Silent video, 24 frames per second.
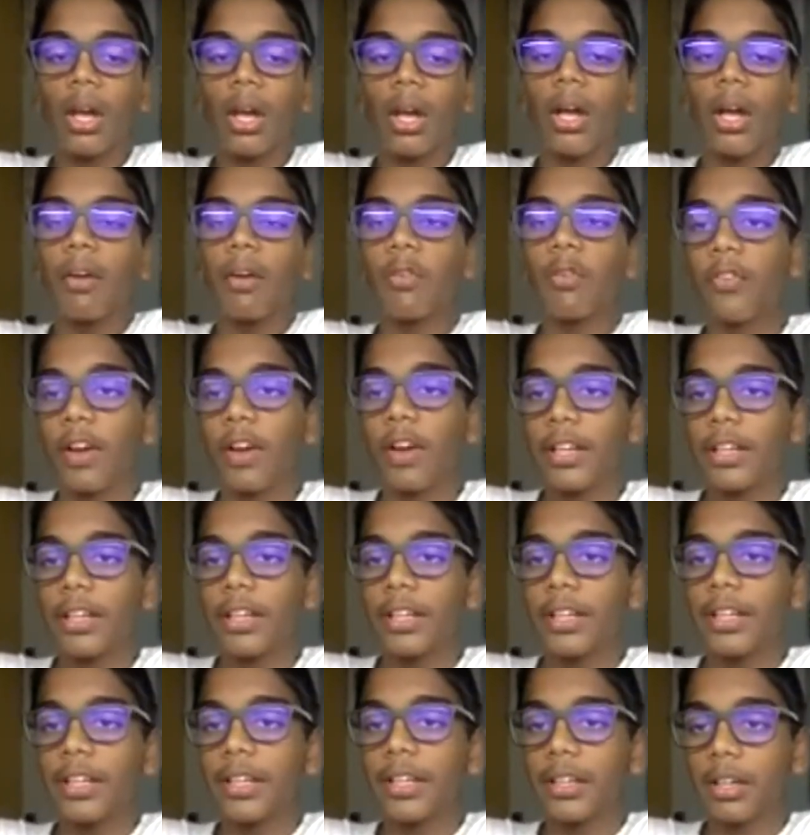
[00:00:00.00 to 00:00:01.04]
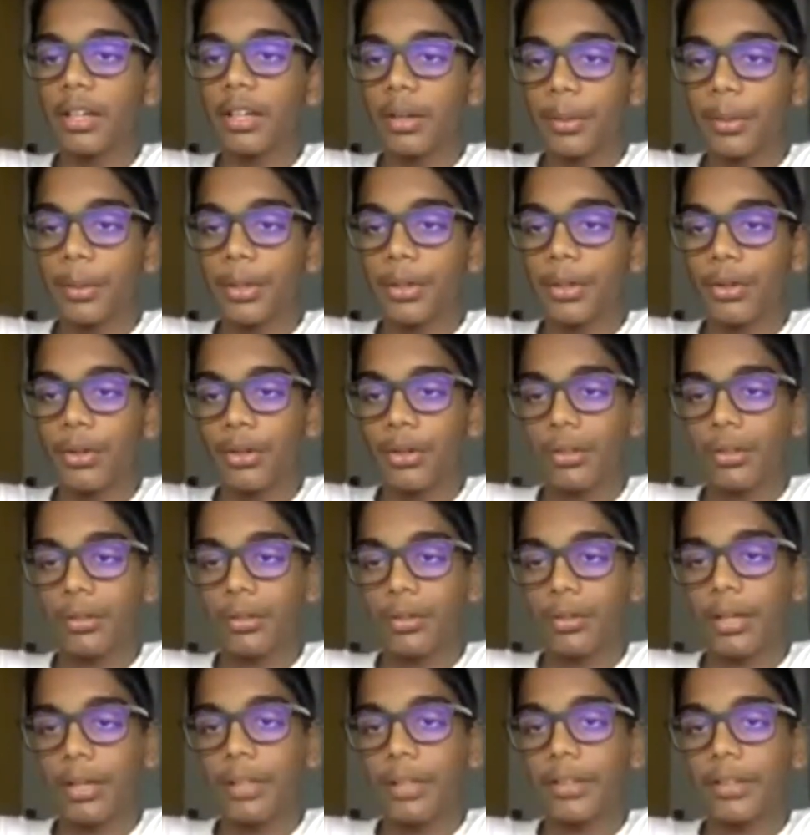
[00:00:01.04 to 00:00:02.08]
finally coming on,
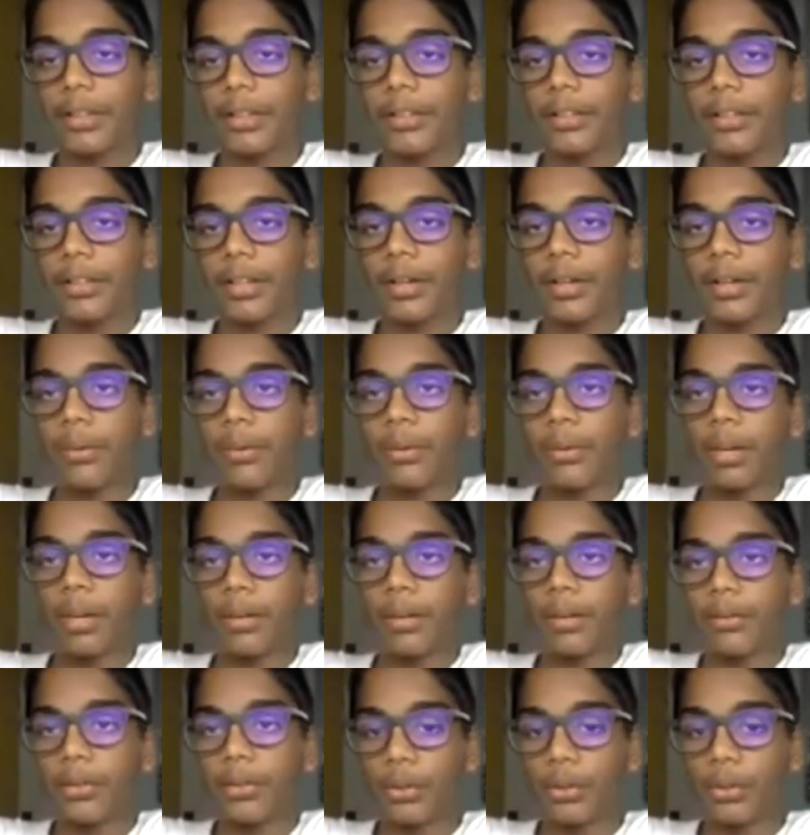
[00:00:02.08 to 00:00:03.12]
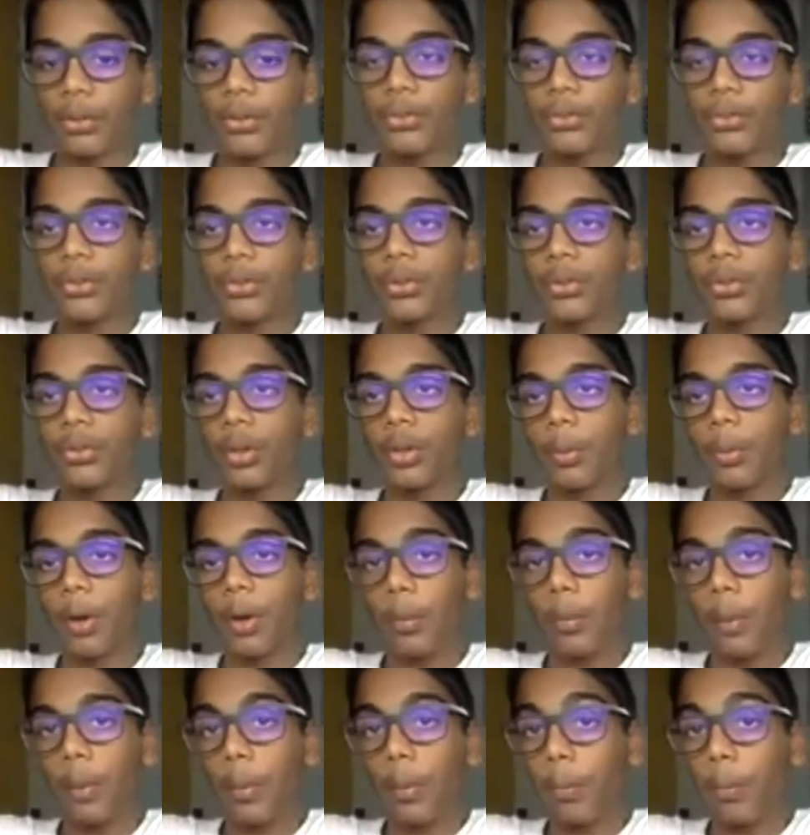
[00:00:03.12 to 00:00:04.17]
I think now I've told you about
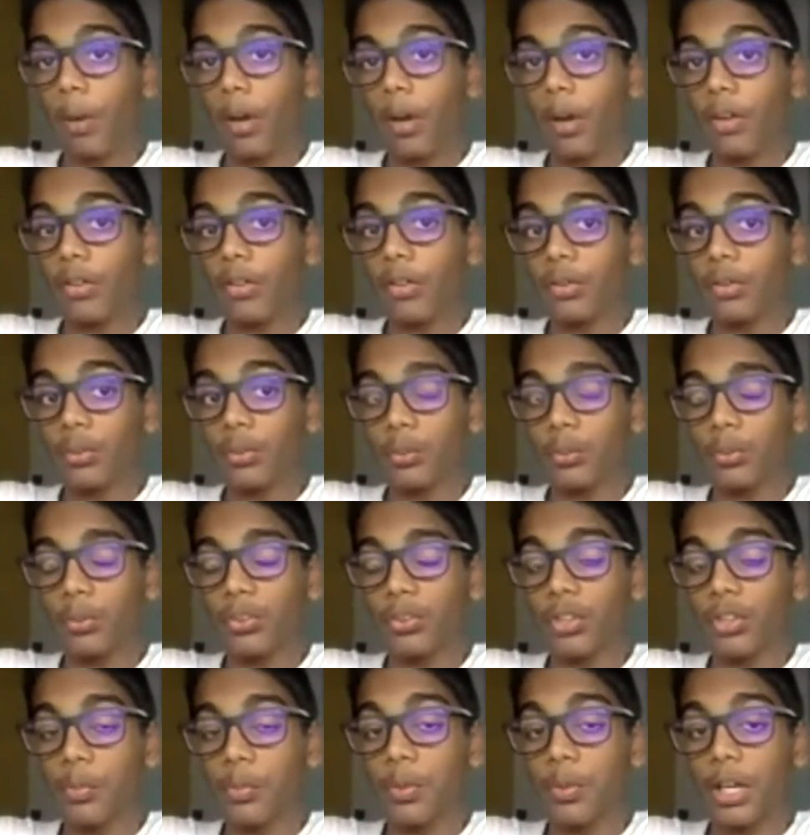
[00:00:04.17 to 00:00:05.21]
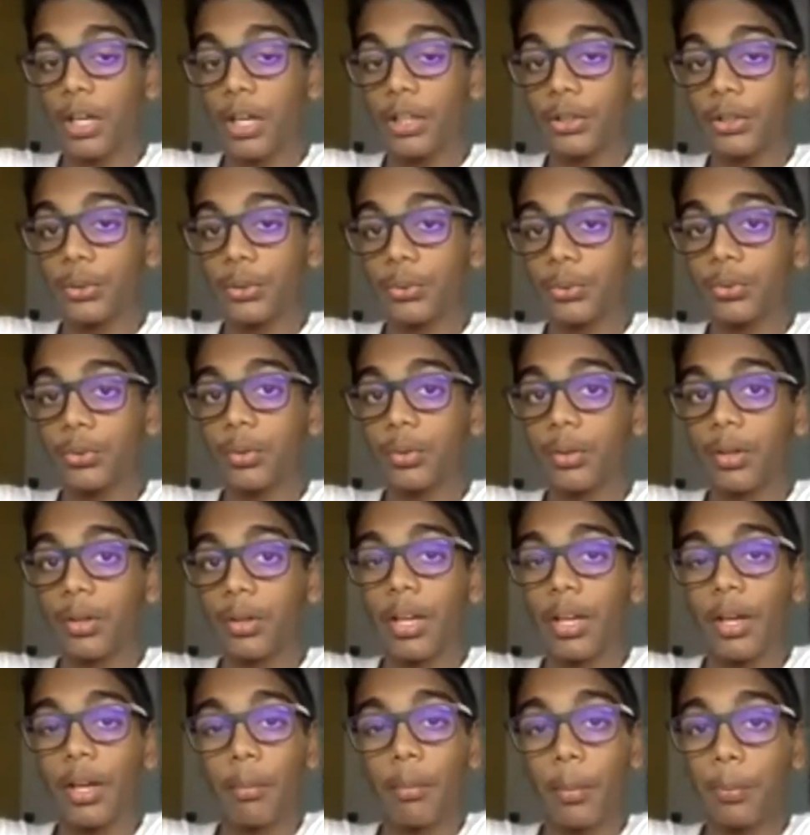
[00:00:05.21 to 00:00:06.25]
my past, which I barely know,
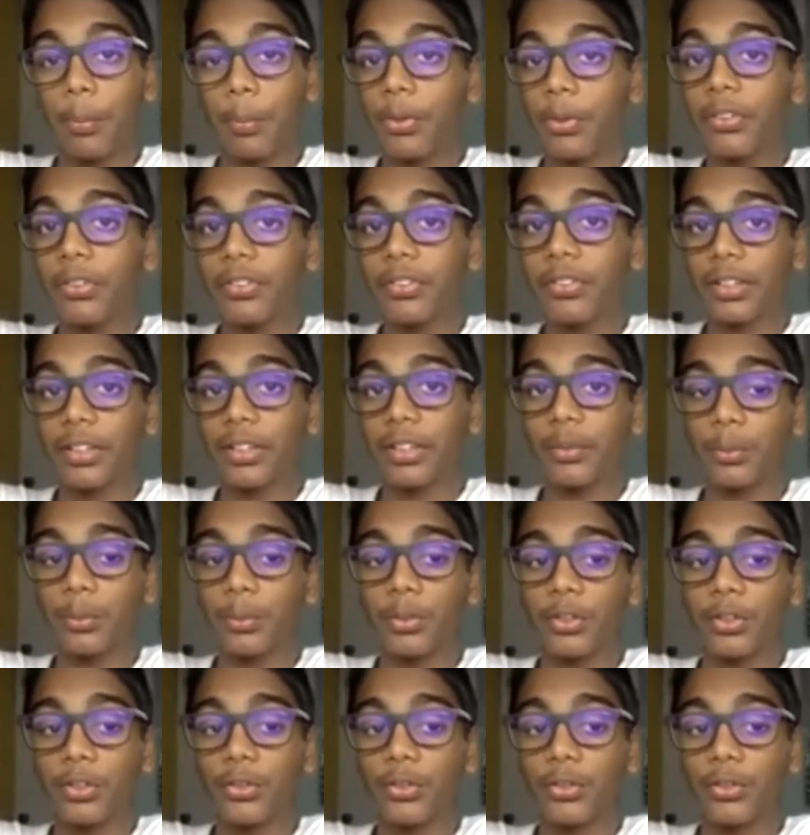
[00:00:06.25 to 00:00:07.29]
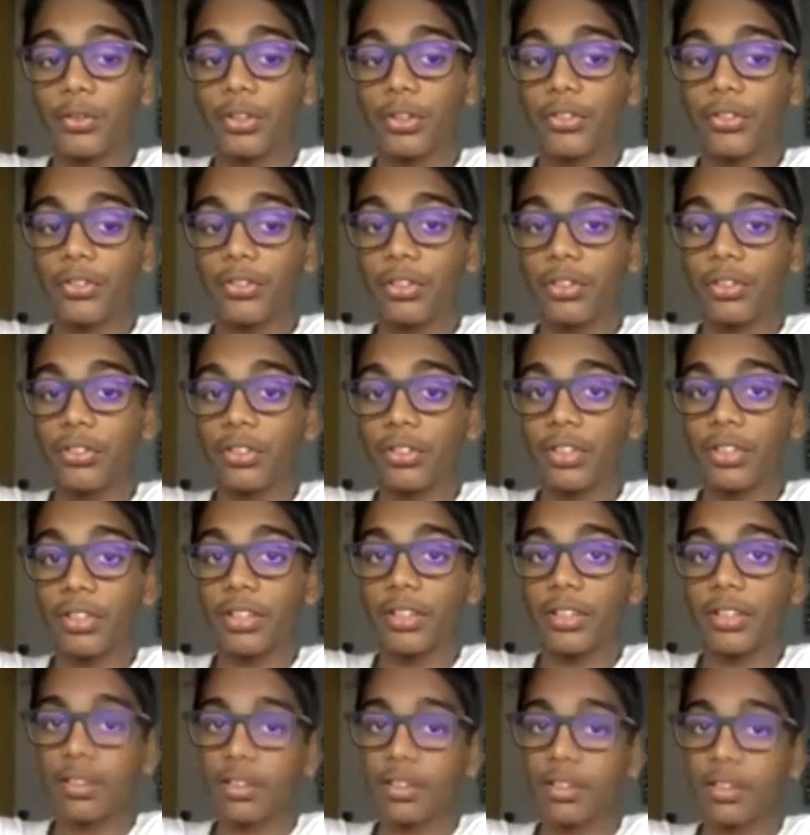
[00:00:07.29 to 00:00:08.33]
my present, which is not interesting,
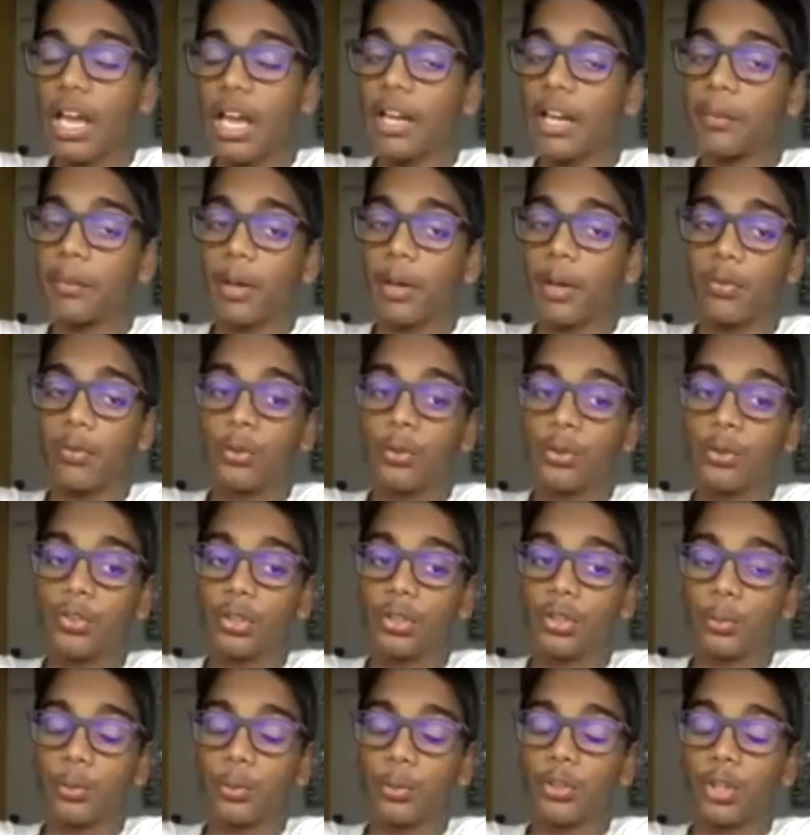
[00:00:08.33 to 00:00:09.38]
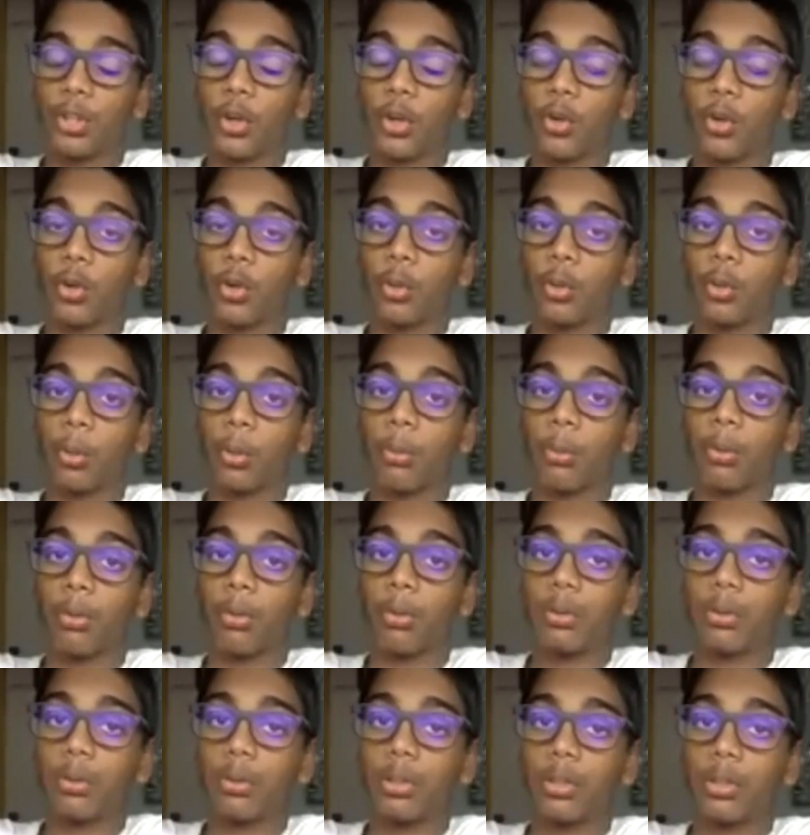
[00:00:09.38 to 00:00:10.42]
and my future, which I hope
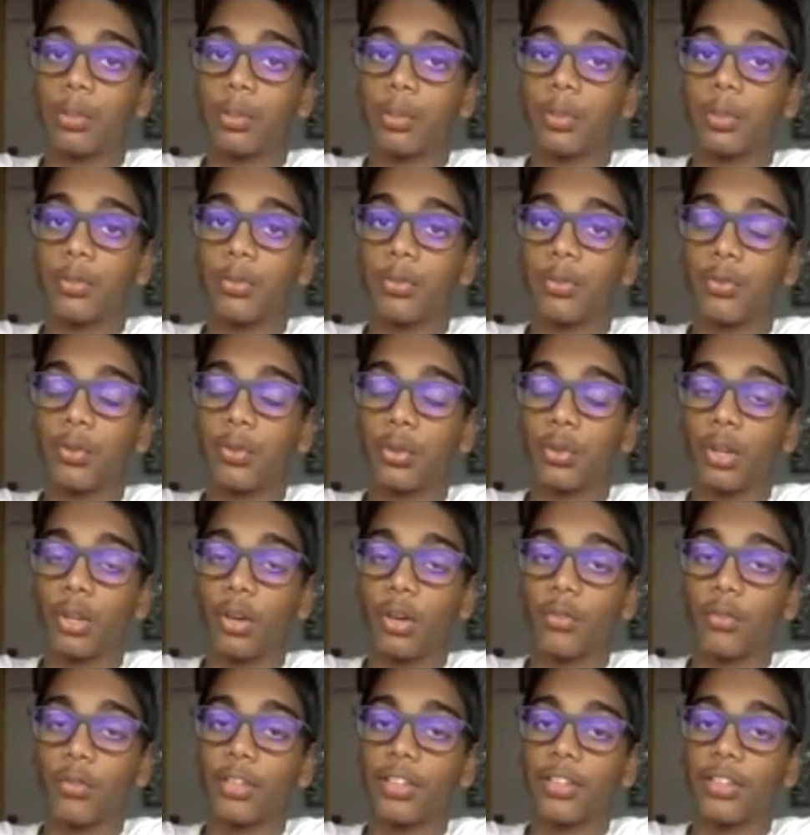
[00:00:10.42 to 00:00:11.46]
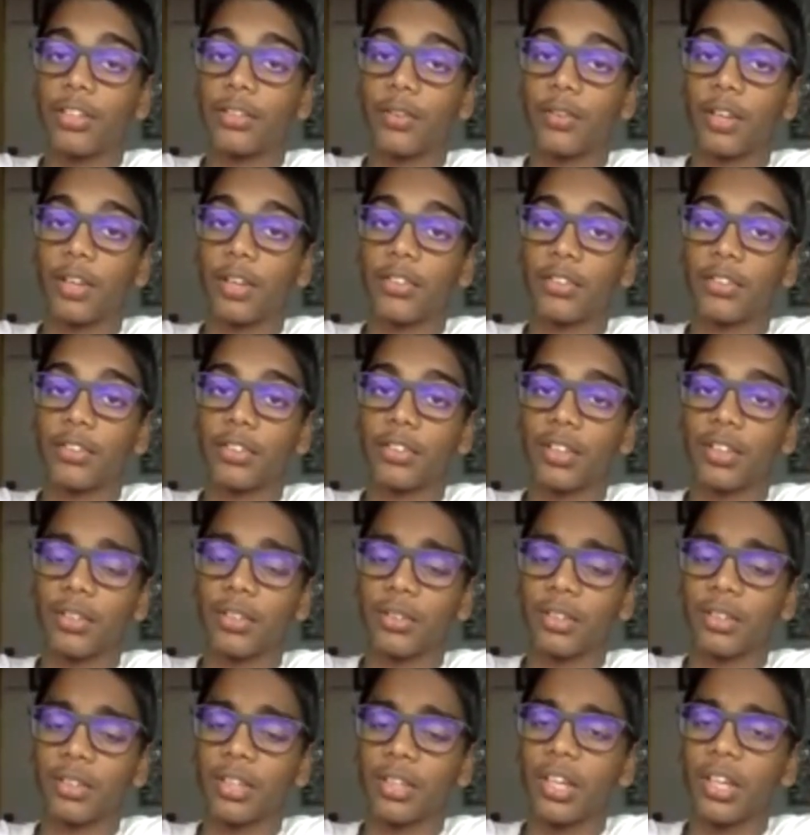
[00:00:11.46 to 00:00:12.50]
will be full of death-defying stunts.